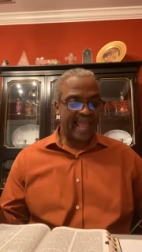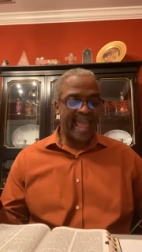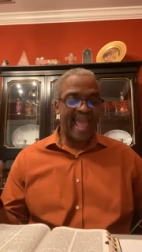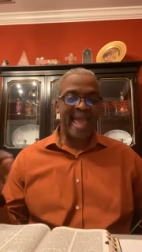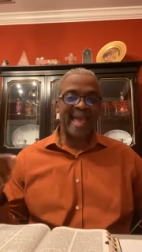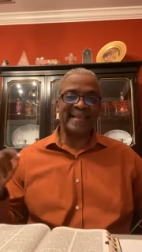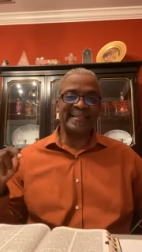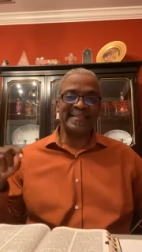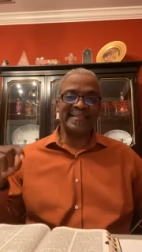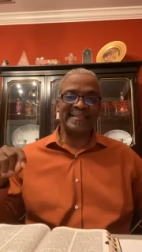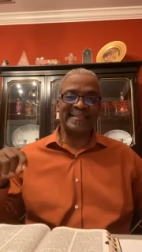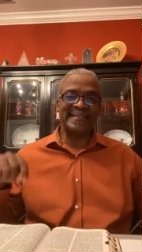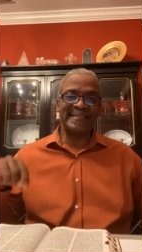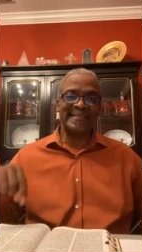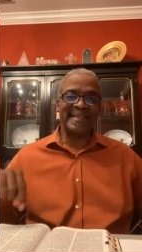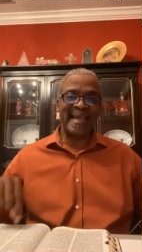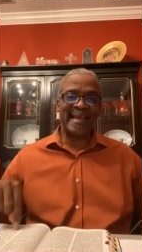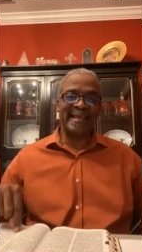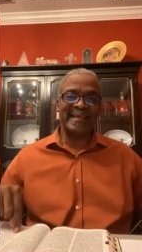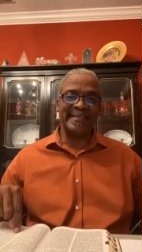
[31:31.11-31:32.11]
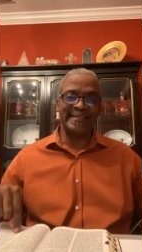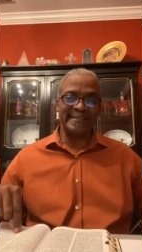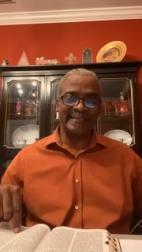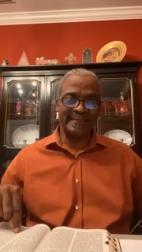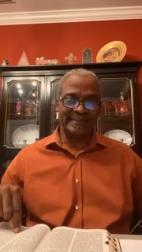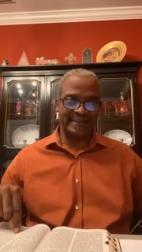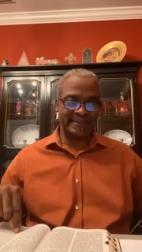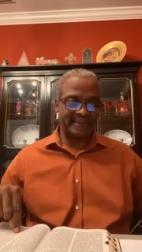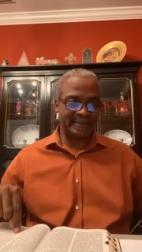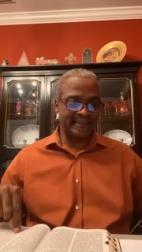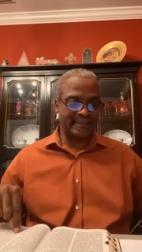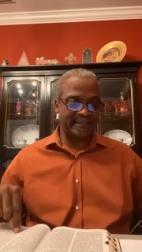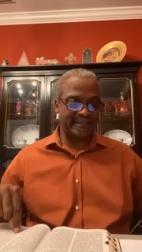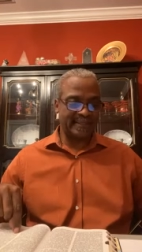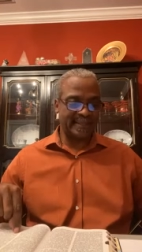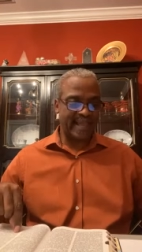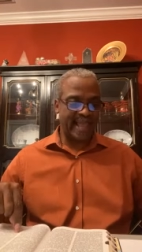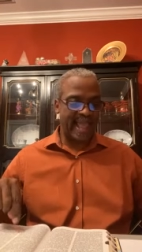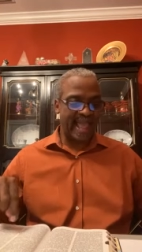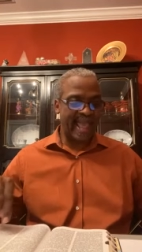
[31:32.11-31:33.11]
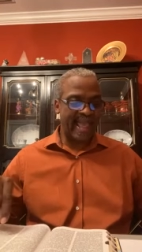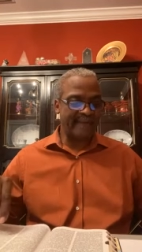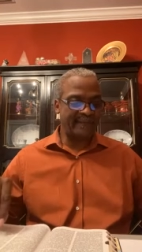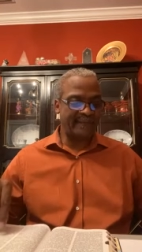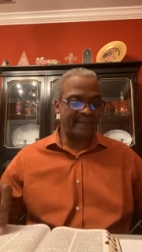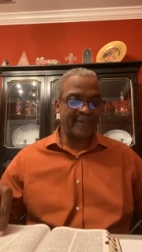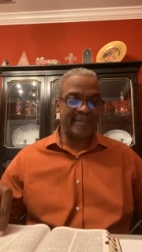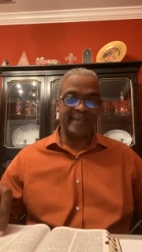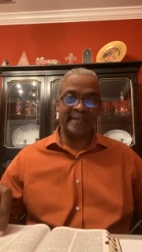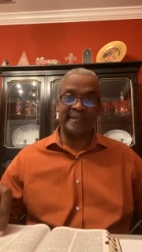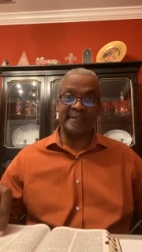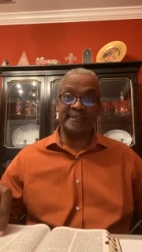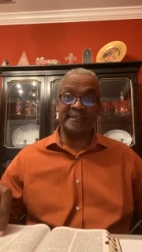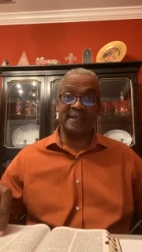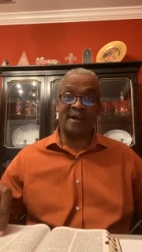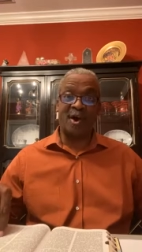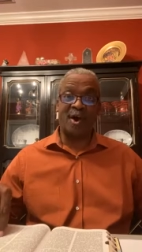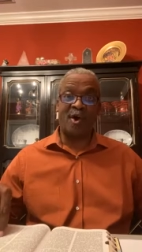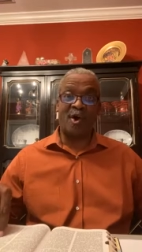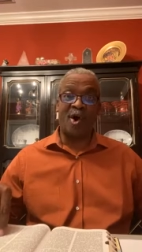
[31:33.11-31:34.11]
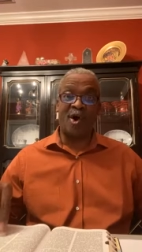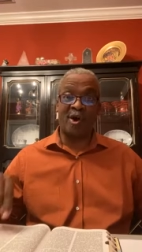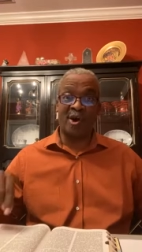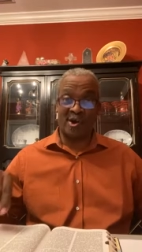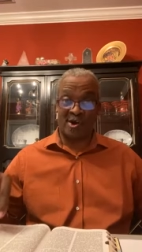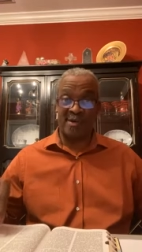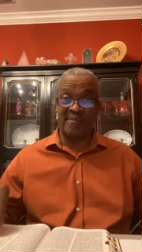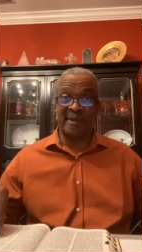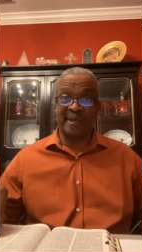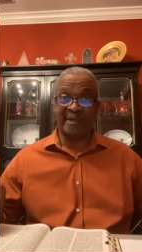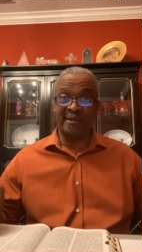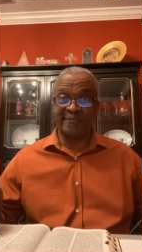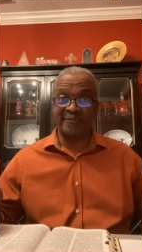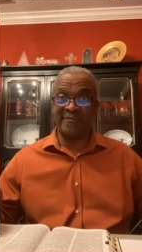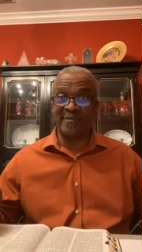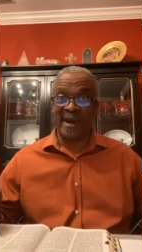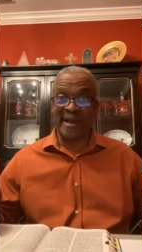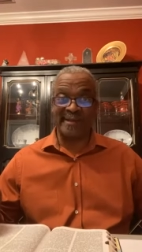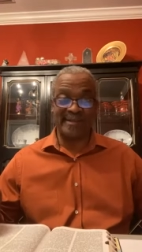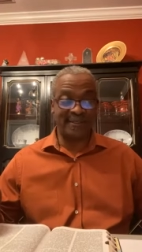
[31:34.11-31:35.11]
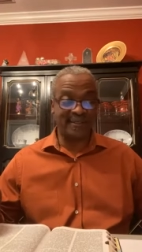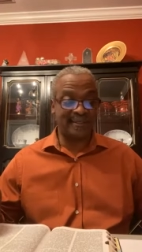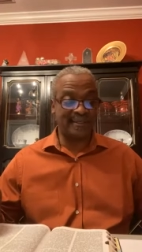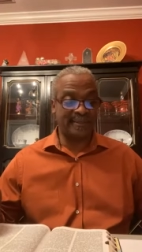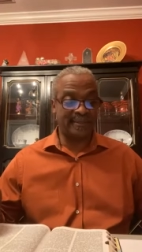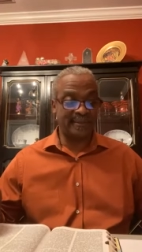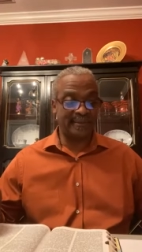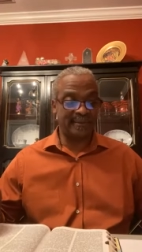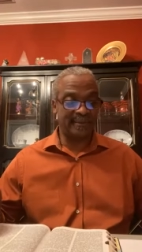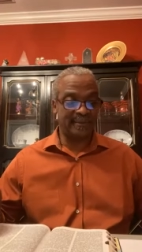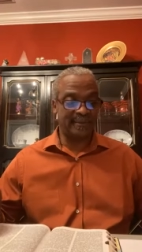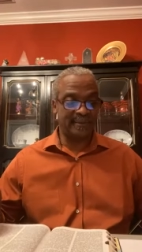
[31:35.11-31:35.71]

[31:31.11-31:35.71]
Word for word: and second advent or coming of Christ.